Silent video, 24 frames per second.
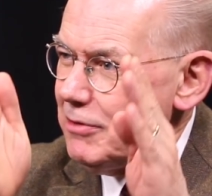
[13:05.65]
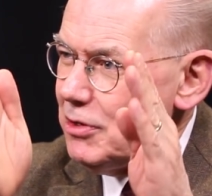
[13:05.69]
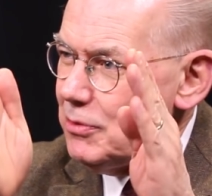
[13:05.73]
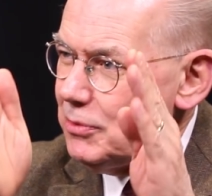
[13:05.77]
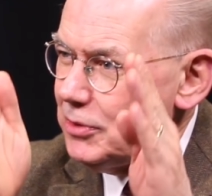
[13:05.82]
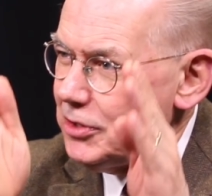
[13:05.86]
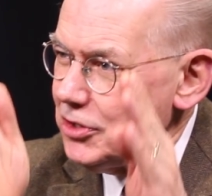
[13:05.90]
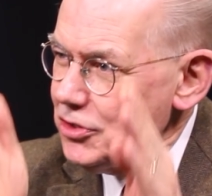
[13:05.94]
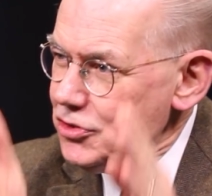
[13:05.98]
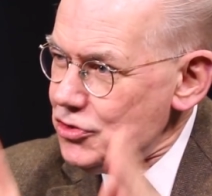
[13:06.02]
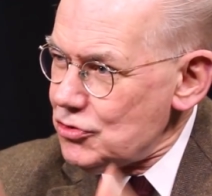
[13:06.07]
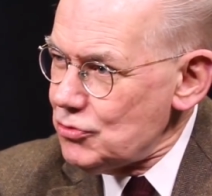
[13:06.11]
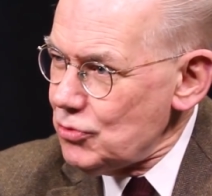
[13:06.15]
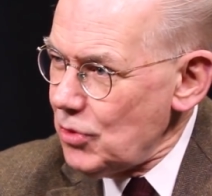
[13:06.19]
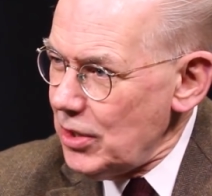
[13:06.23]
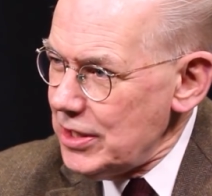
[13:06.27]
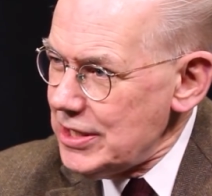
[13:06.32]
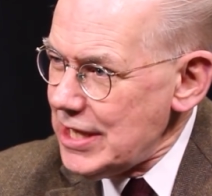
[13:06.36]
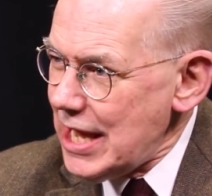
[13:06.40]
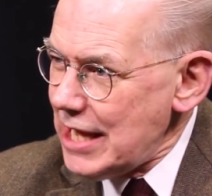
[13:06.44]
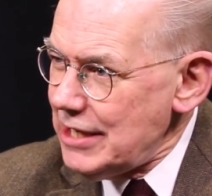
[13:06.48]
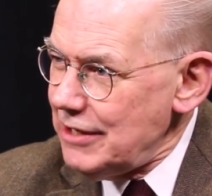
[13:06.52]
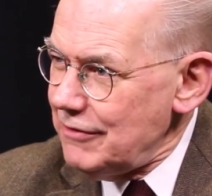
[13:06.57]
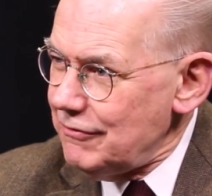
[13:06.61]
You would destroy
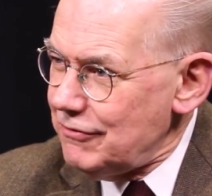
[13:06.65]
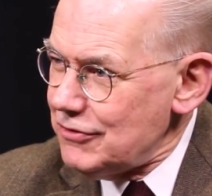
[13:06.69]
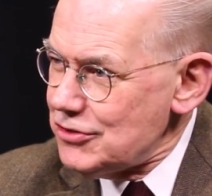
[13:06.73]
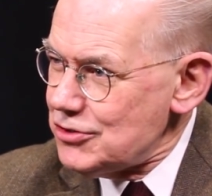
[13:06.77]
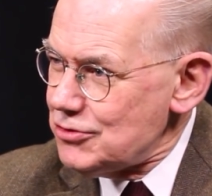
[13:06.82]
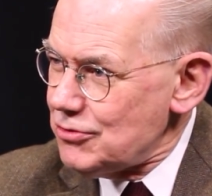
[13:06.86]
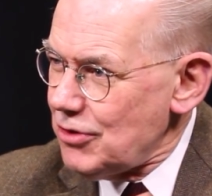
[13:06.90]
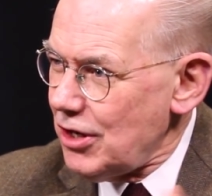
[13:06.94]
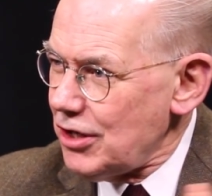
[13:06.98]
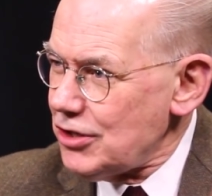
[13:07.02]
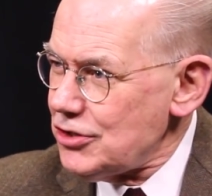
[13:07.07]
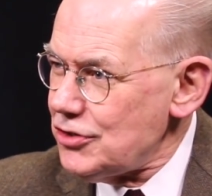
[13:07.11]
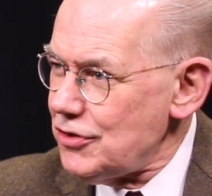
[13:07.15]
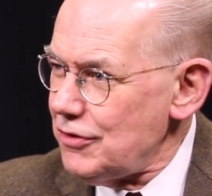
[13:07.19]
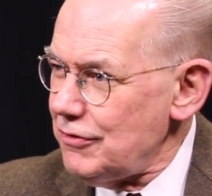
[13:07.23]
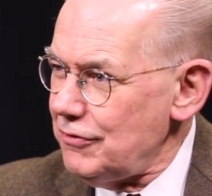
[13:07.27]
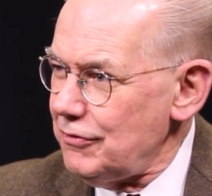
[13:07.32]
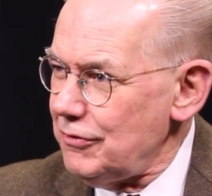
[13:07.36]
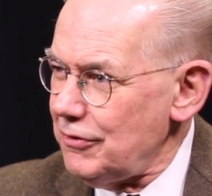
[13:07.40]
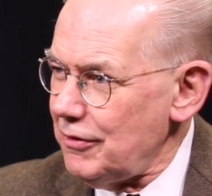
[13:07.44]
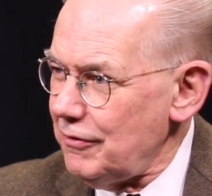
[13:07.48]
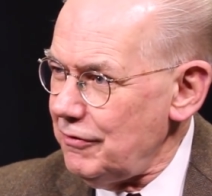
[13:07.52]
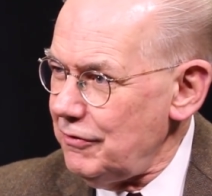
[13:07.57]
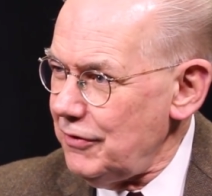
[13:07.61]
that infrastructure
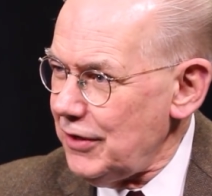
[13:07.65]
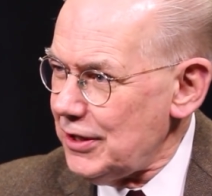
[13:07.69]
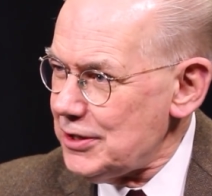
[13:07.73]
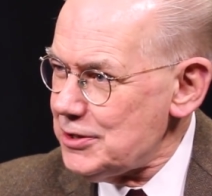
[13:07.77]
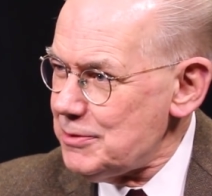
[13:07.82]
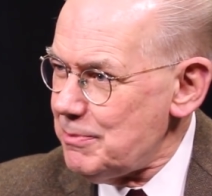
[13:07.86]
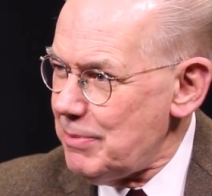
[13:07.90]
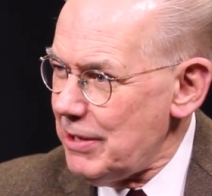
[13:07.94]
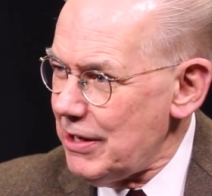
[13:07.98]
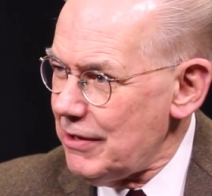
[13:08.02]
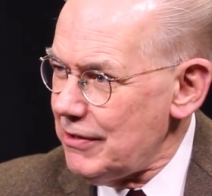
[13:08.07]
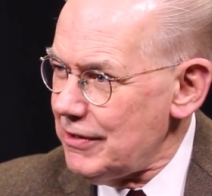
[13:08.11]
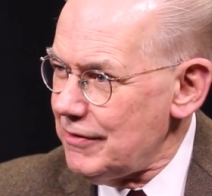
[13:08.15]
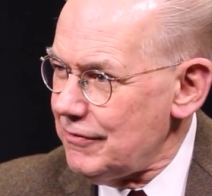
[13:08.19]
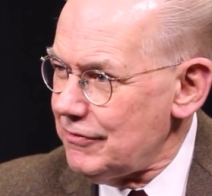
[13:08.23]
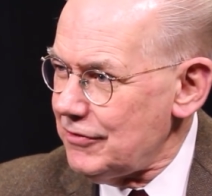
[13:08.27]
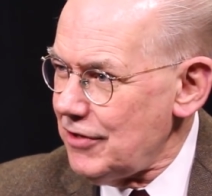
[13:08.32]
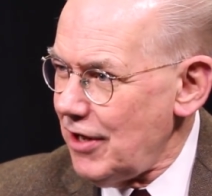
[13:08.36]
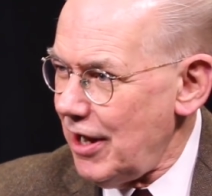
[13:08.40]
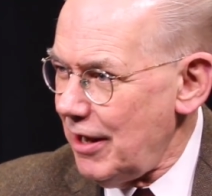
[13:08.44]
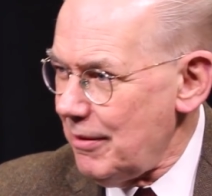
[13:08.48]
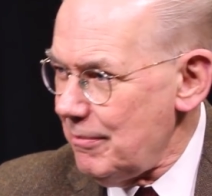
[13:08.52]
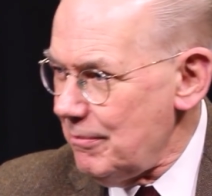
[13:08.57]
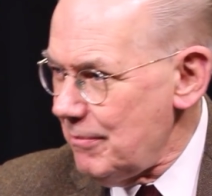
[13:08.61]
for a fixed period of
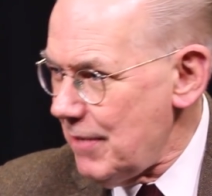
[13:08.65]
time,